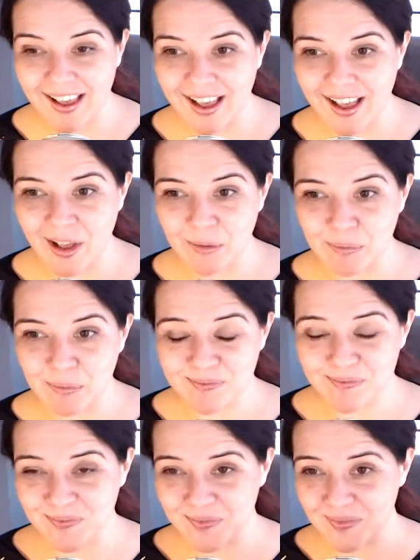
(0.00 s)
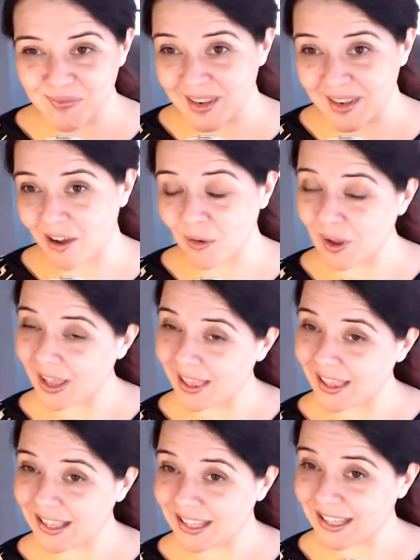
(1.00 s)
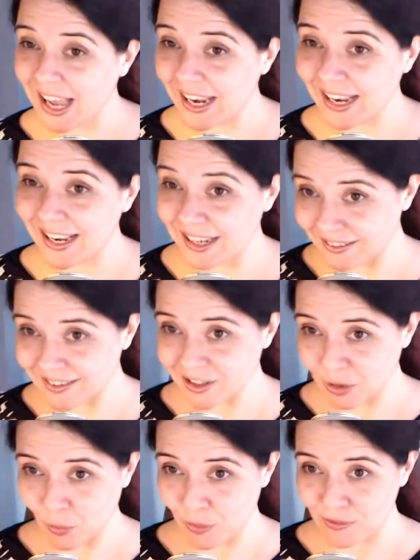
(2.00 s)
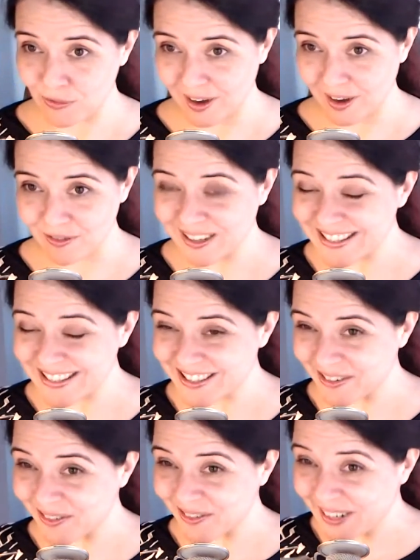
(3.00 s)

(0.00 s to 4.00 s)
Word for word: Um, now, Gaia isn't your favorite, so what